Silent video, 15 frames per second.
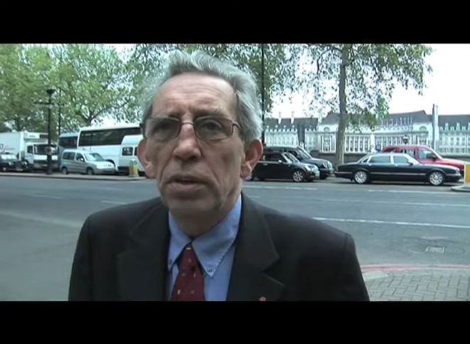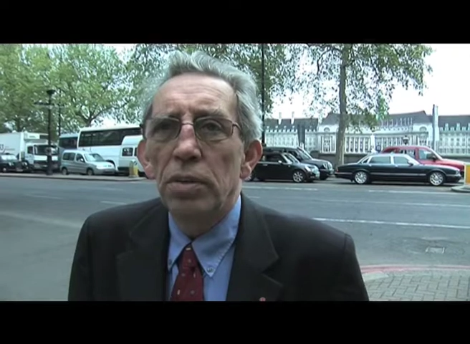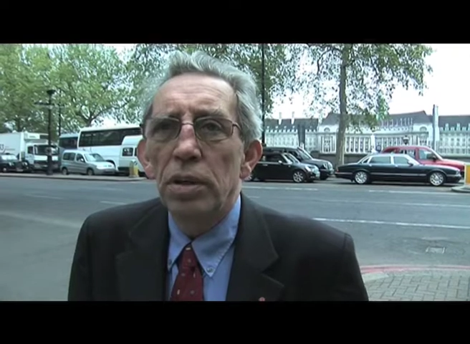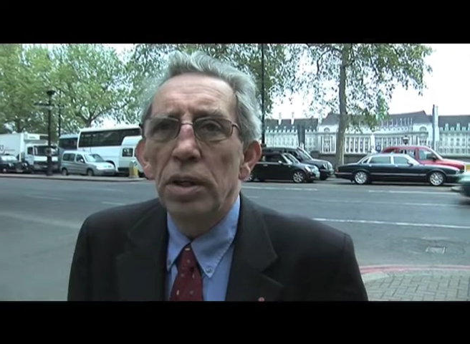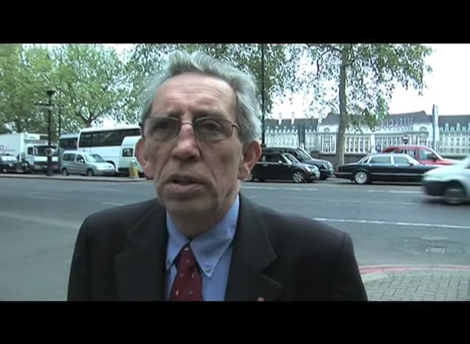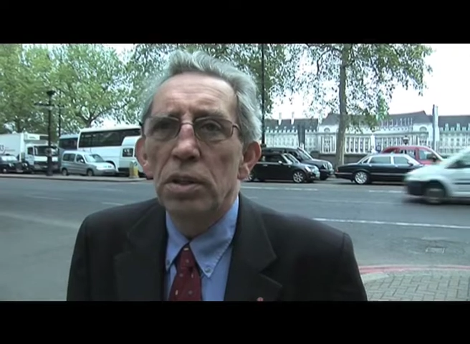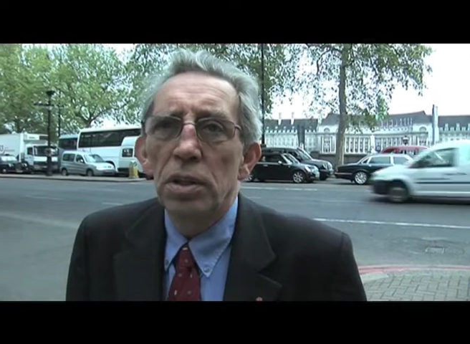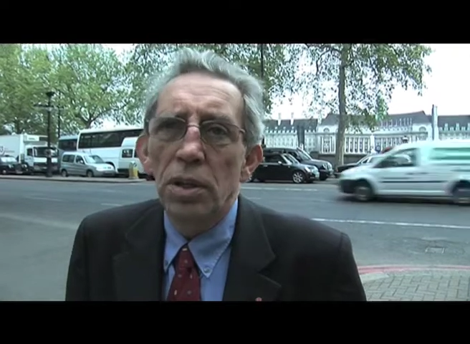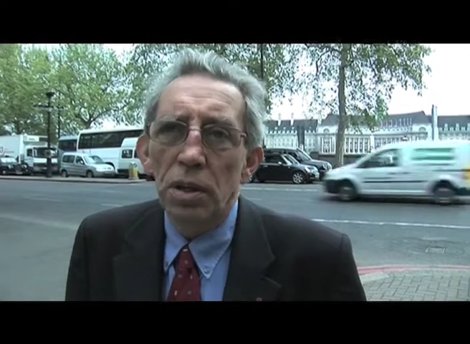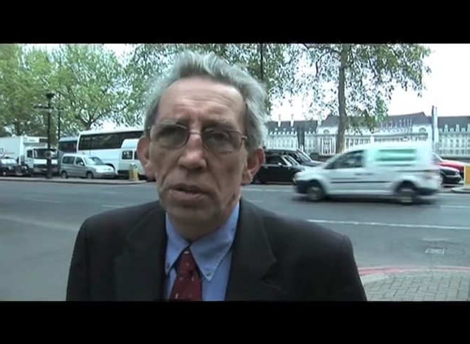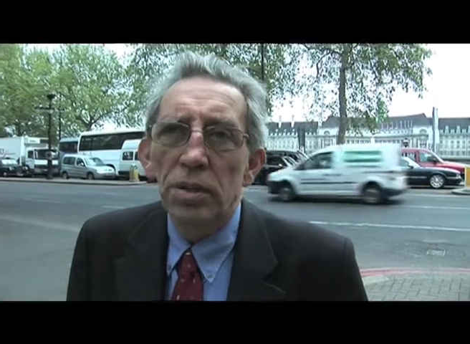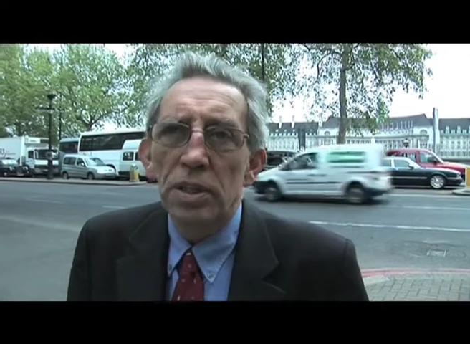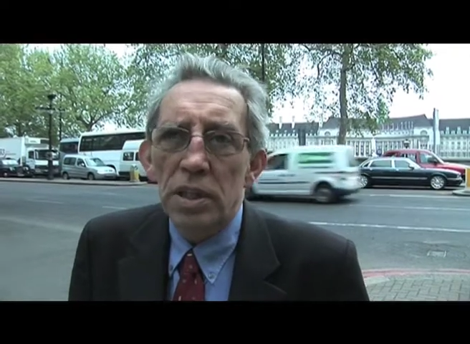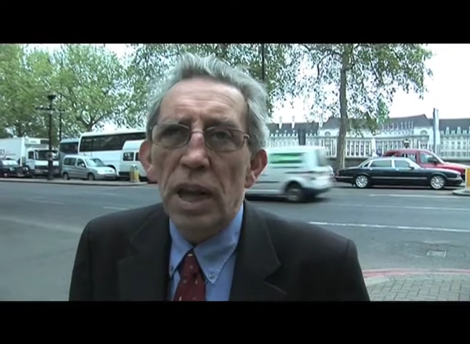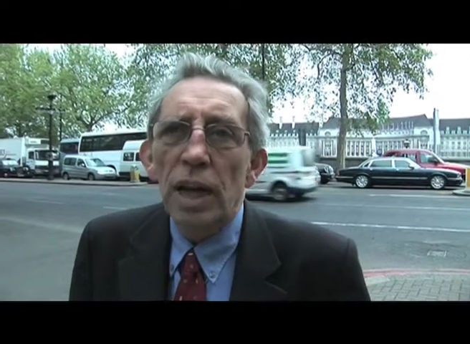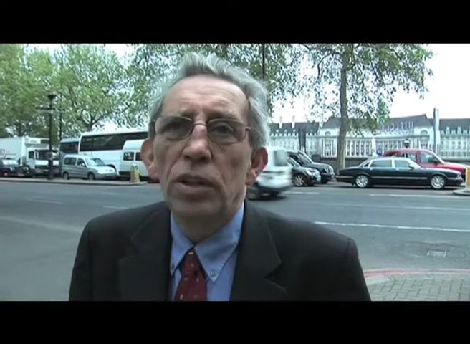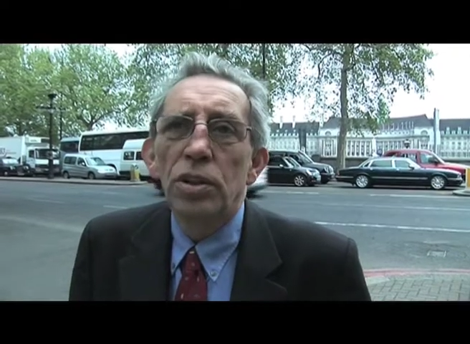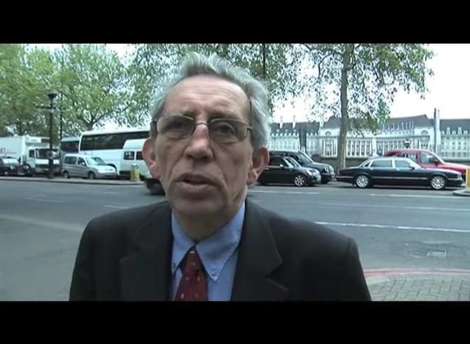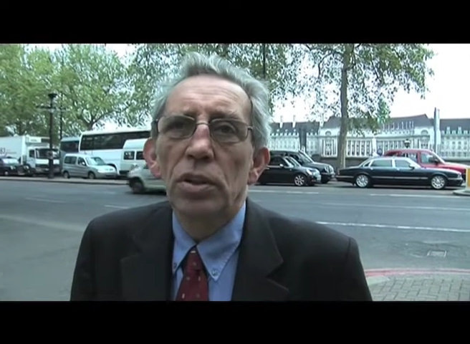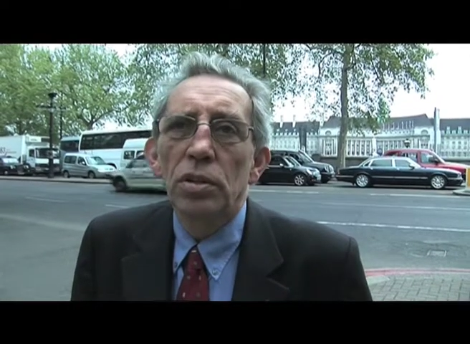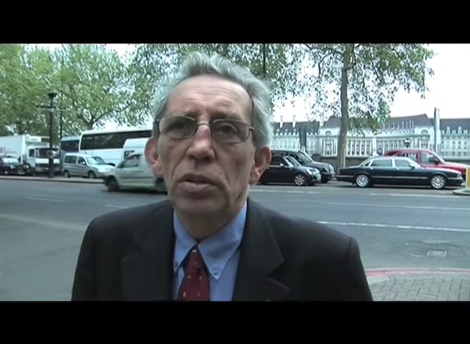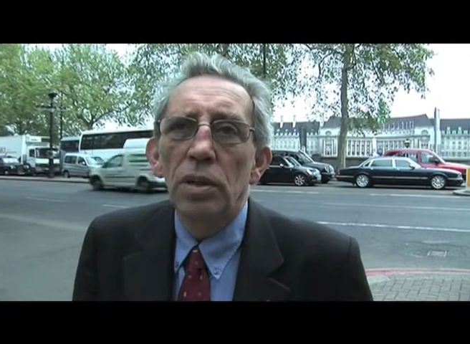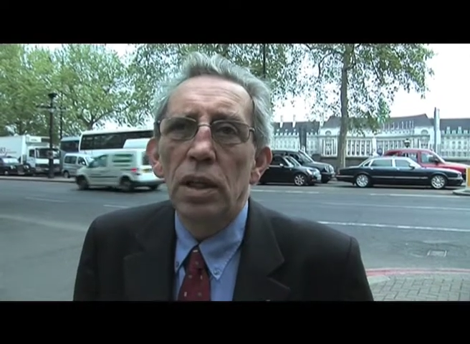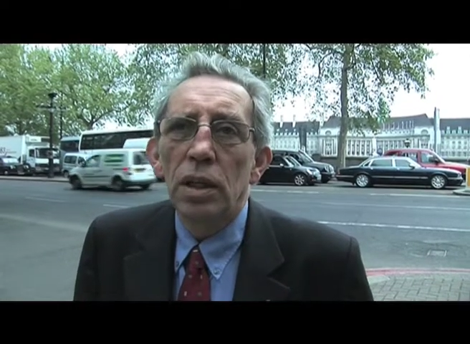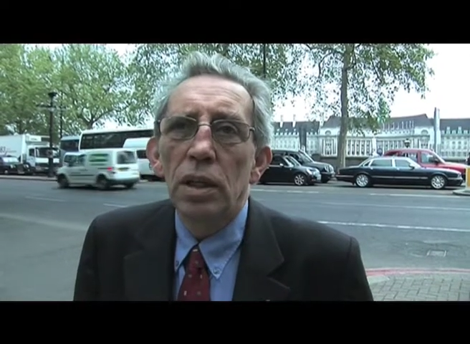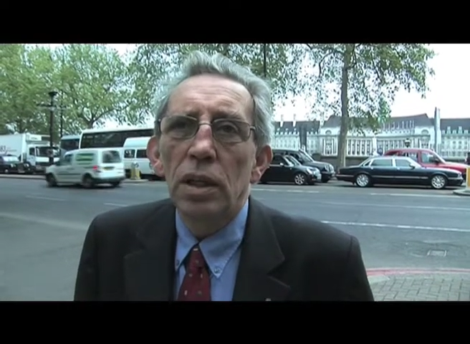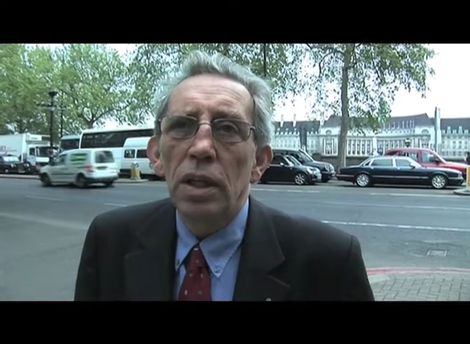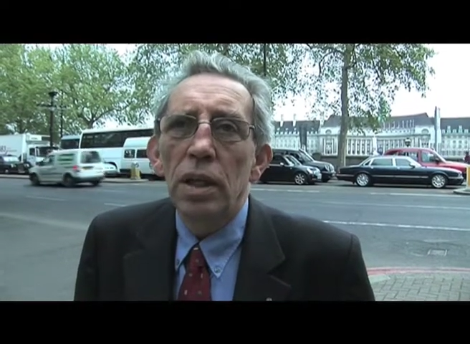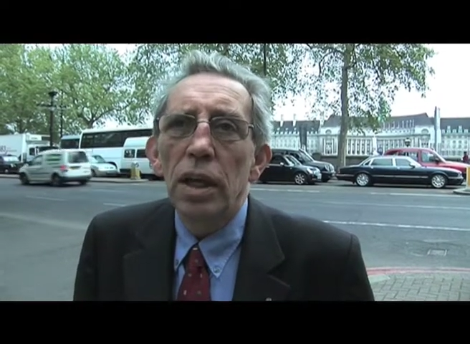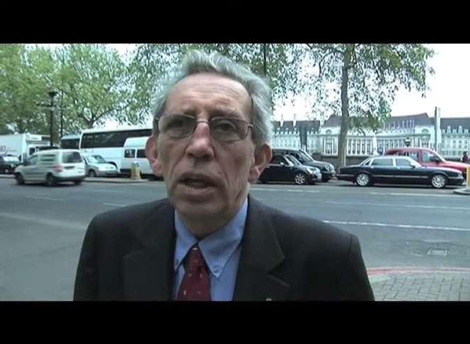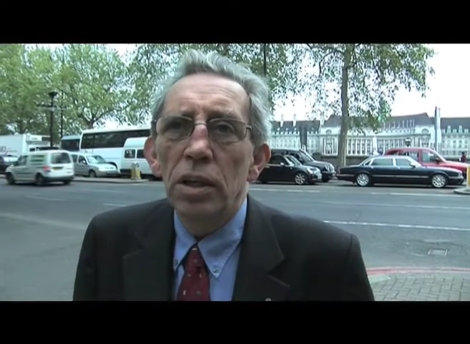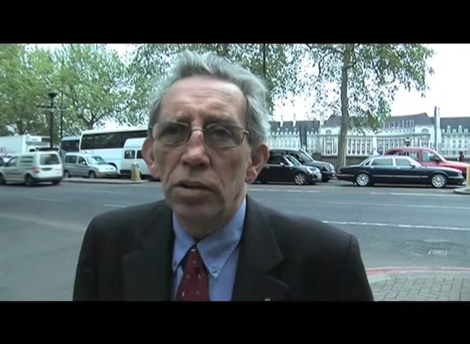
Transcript: unions, another essential uh,